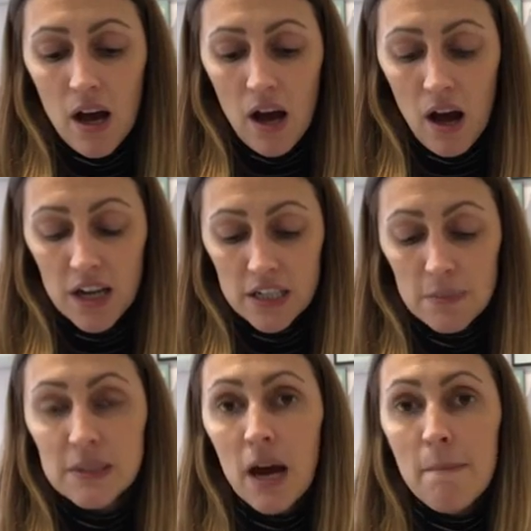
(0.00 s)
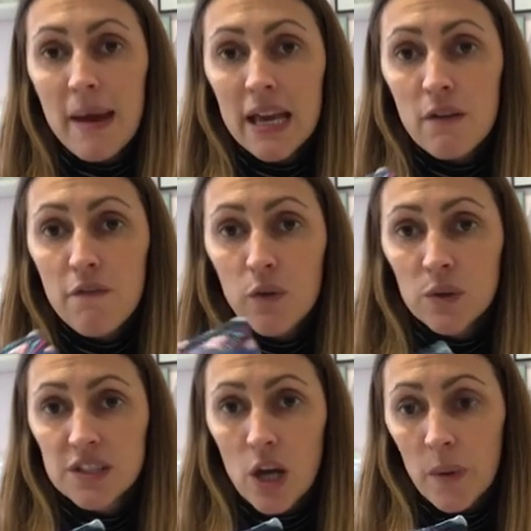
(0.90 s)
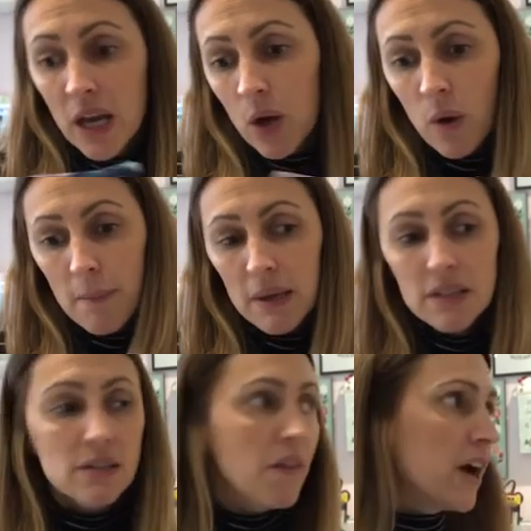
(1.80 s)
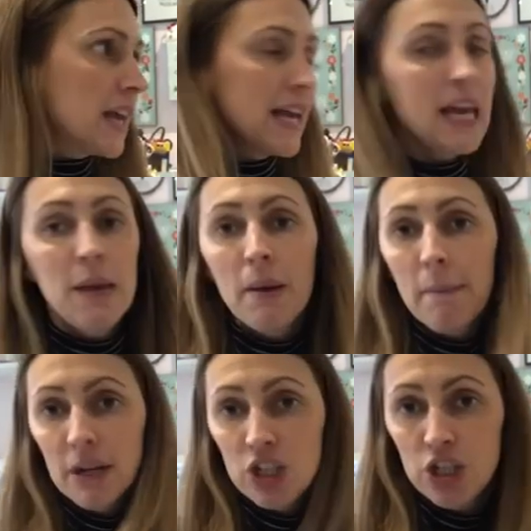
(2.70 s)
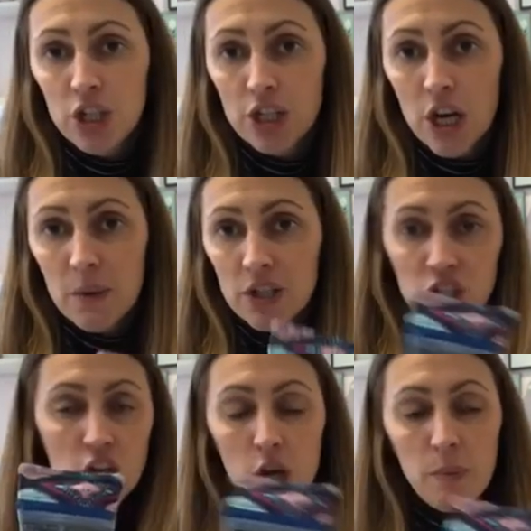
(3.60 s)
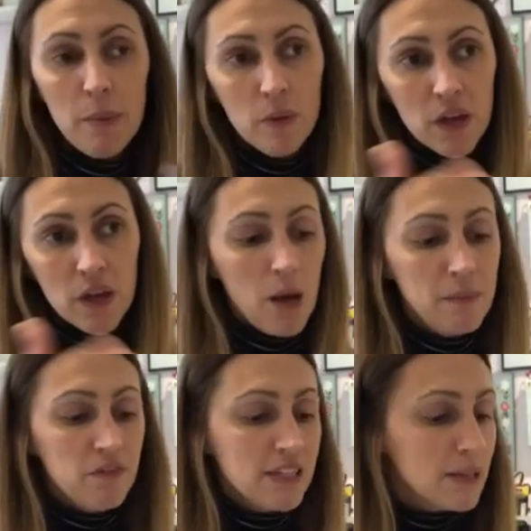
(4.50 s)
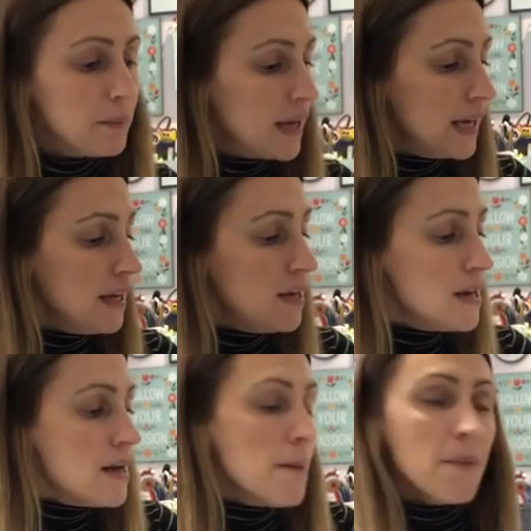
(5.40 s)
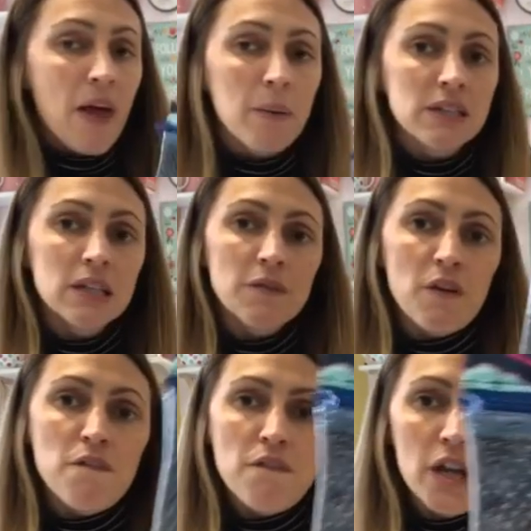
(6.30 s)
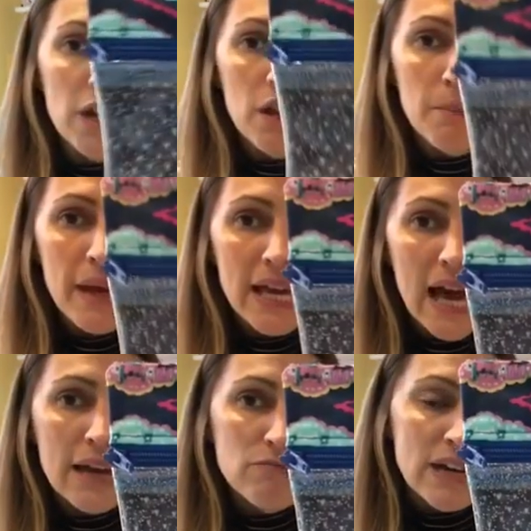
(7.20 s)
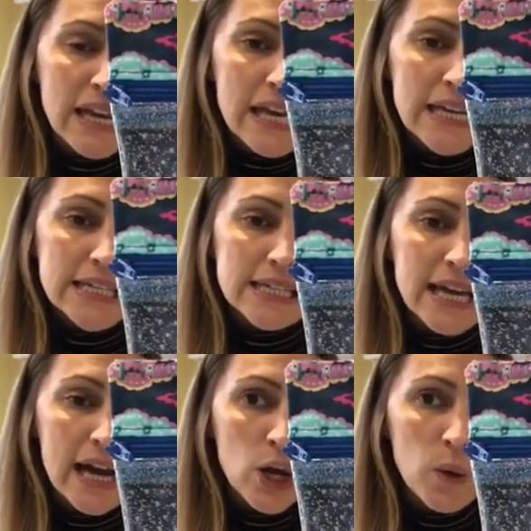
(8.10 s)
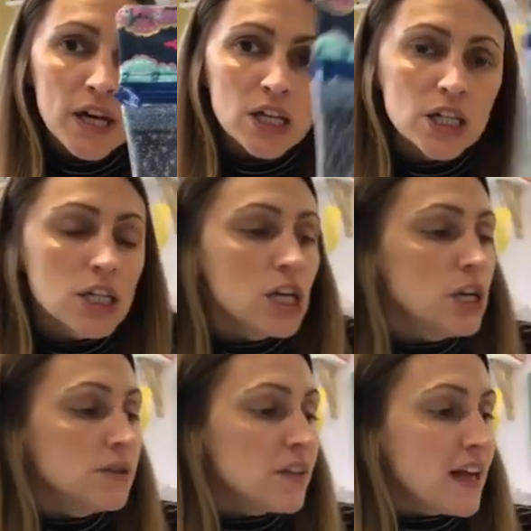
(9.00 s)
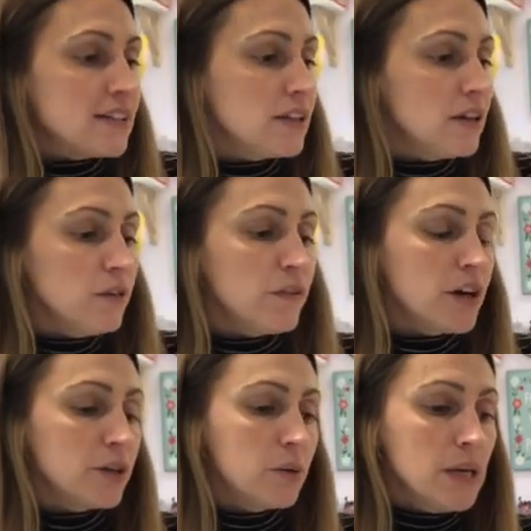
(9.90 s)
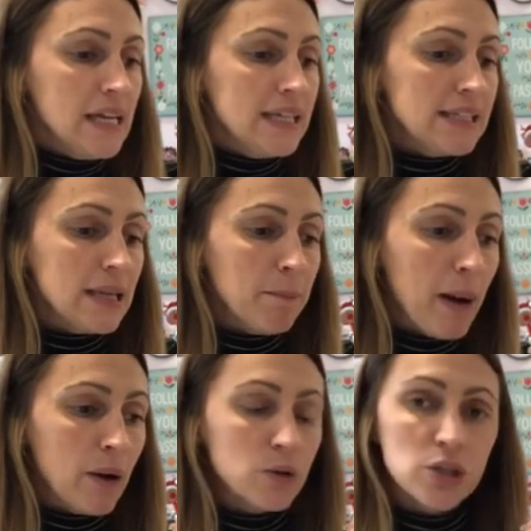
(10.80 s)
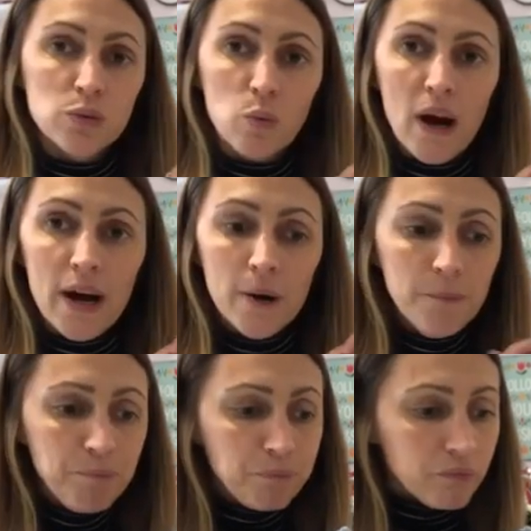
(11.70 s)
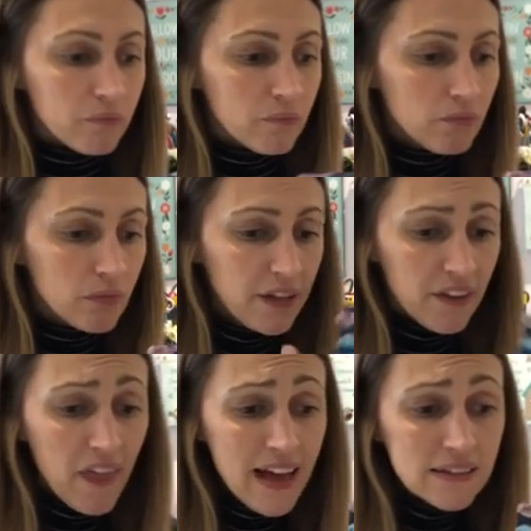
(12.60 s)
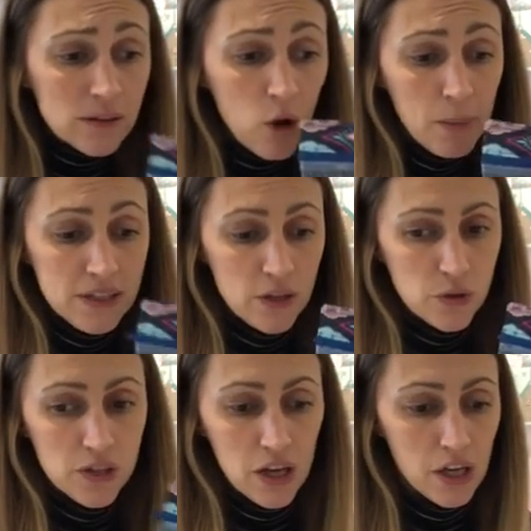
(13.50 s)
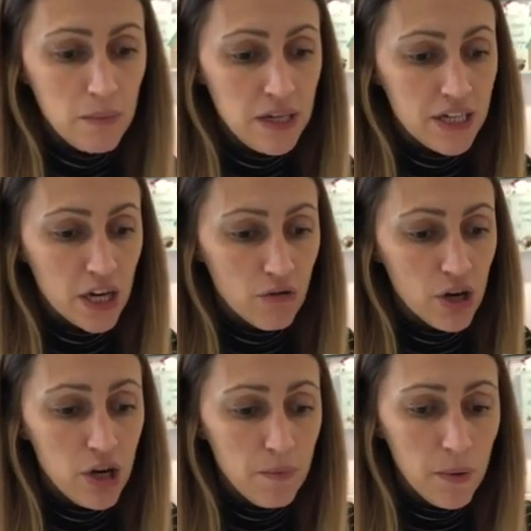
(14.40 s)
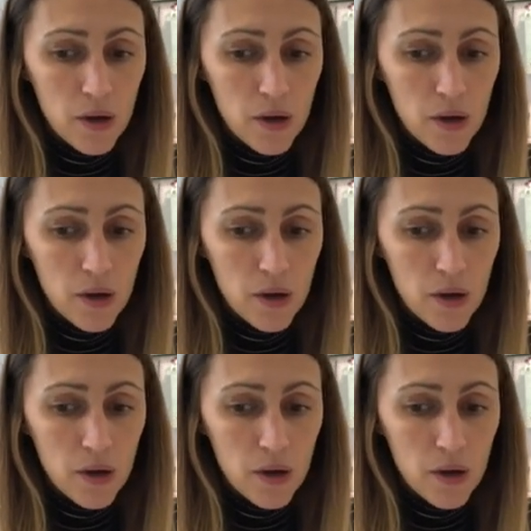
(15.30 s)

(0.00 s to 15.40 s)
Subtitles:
items that I make for sewing equipment so that I can keep it in my studio and show people that come and visit me. But that was another fun little make and really easy and quick to do. So that's the little vinyl zip pouch as well. So that's on my social sewing community group.